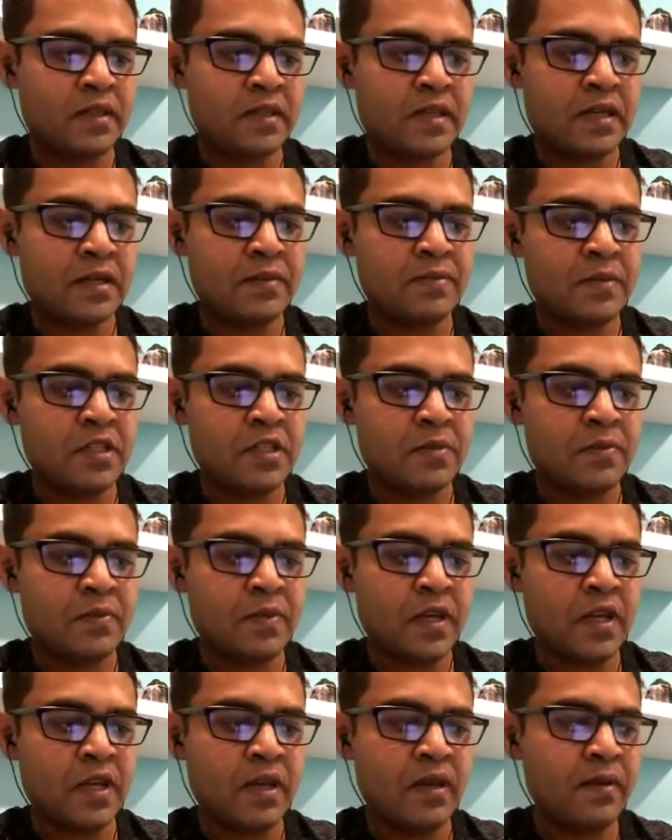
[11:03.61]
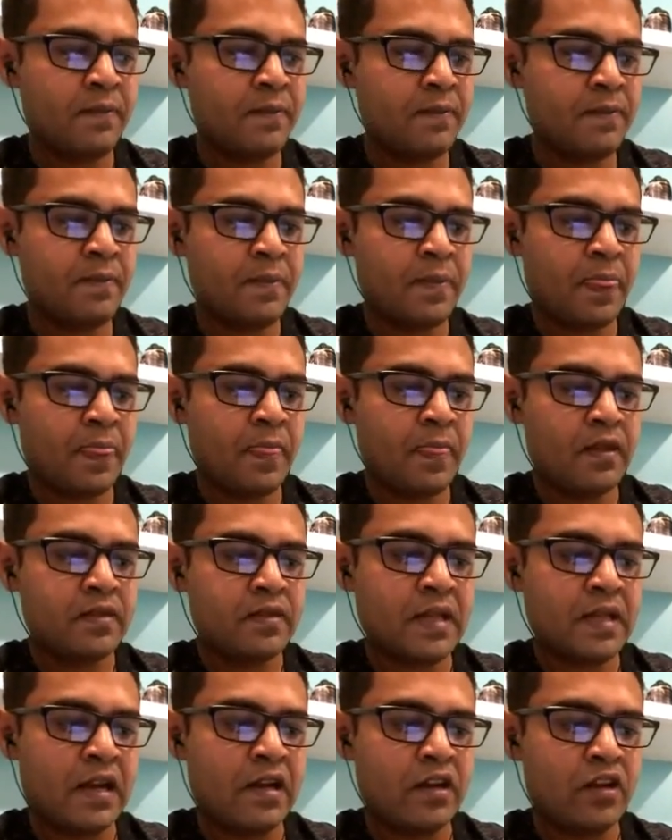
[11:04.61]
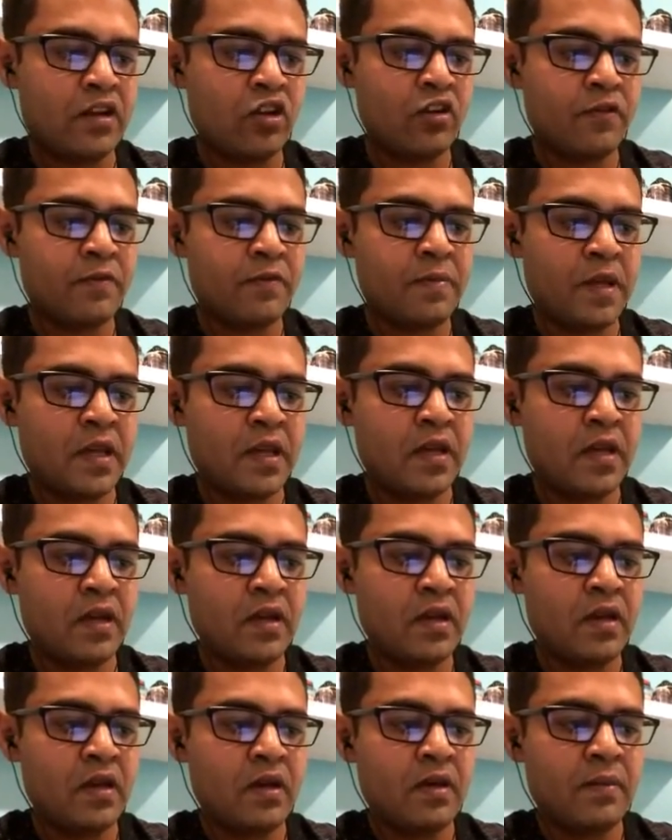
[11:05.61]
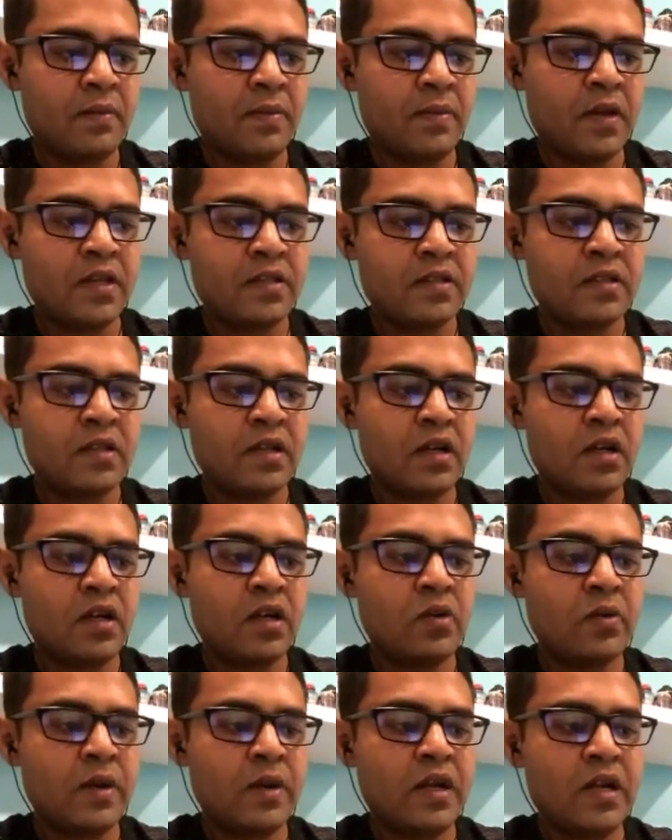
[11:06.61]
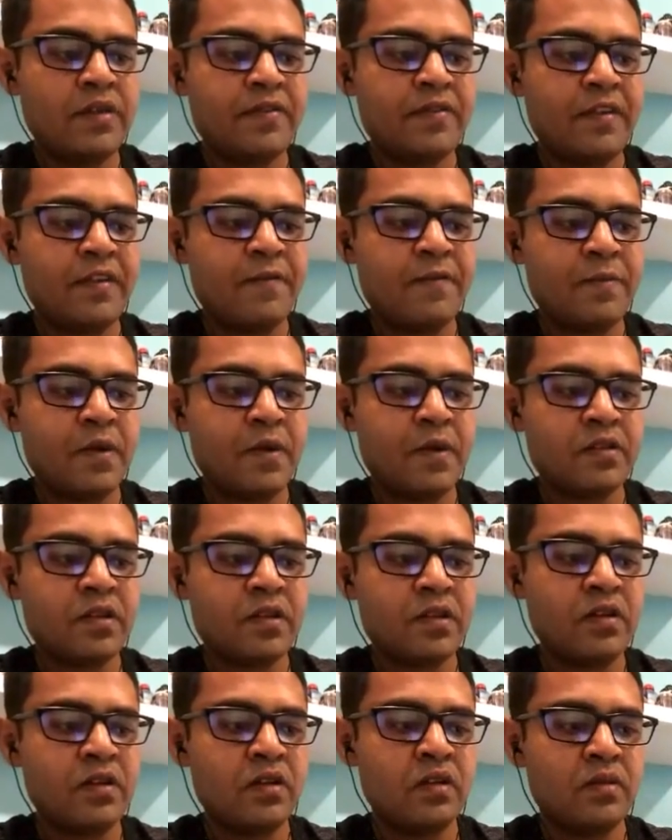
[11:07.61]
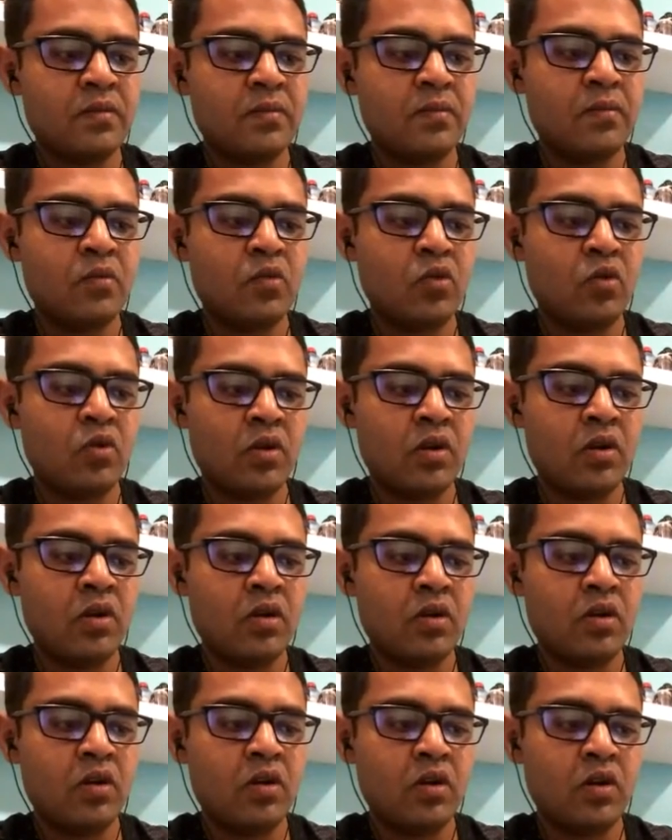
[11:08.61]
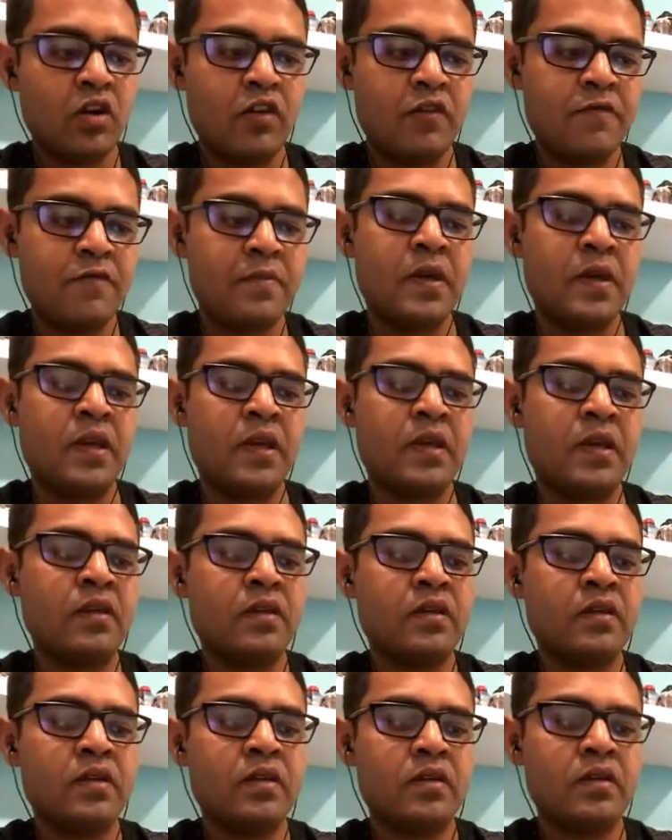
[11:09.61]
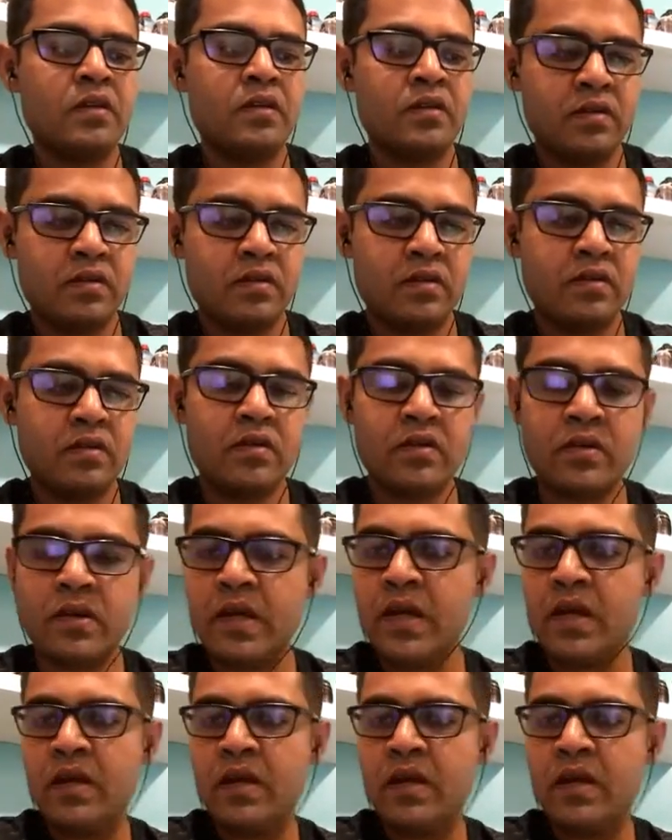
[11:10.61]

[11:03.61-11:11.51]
That means B, salary of B plus 25% more of B. Okay.